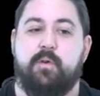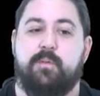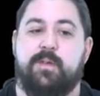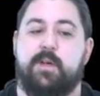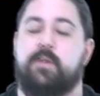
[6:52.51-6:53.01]

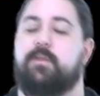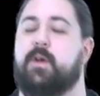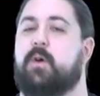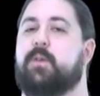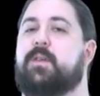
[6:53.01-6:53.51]
we get an
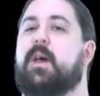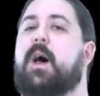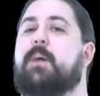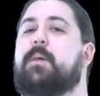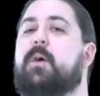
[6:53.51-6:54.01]
aberrant
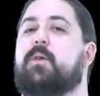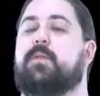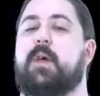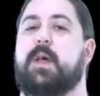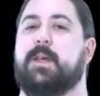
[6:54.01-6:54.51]
integer
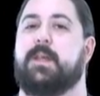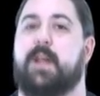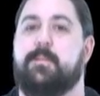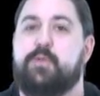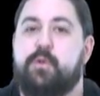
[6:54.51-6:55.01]
value,
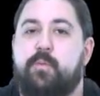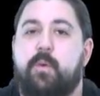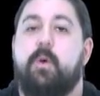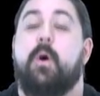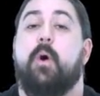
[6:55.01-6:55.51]
which has
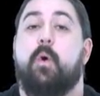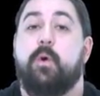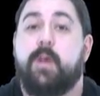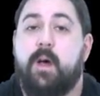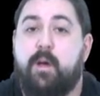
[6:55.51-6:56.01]
absolutely
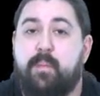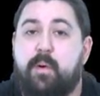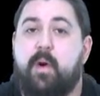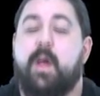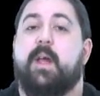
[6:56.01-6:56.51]
nothing to
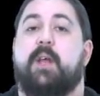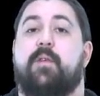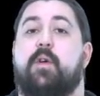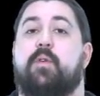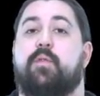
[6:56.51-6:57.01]
do with the
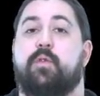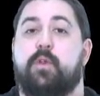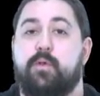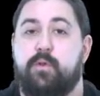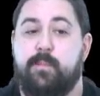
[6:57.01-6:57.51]
original
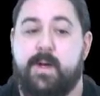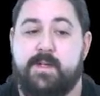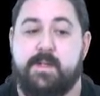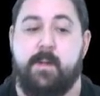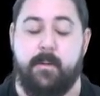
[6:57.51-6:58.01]
floating
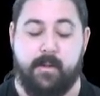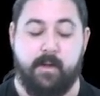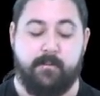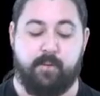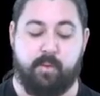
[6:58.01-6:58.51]
value.
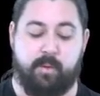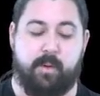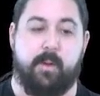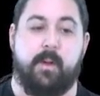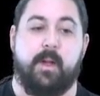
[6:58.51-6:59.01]

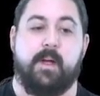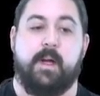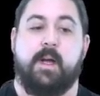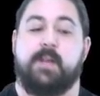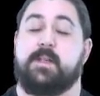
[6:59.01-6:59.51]

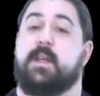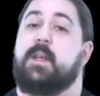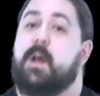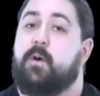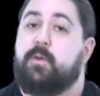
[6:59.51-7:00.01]
The point
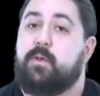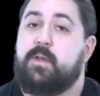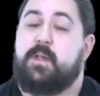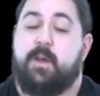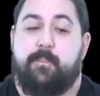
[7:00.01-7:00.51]
of all
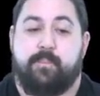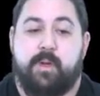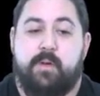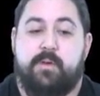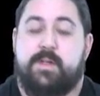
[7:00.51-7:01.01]
this is
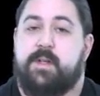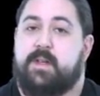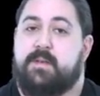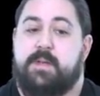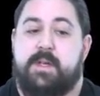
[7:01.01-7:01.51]
that we
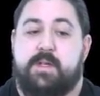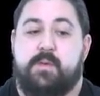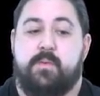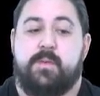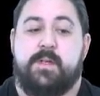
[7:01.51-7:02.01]
still have the
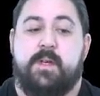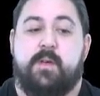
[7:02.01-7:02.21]
notion of